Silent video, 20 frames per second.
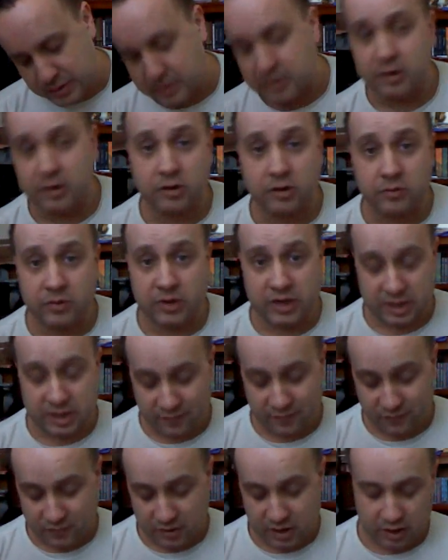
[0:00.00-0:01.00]
to do it on a
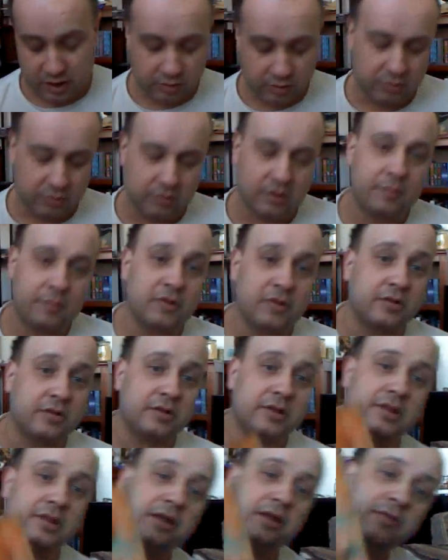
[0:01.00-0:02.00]
different color. I'm just going
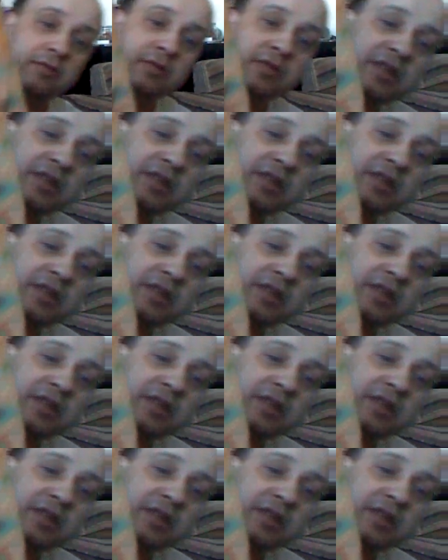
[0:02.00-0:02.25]
to stick with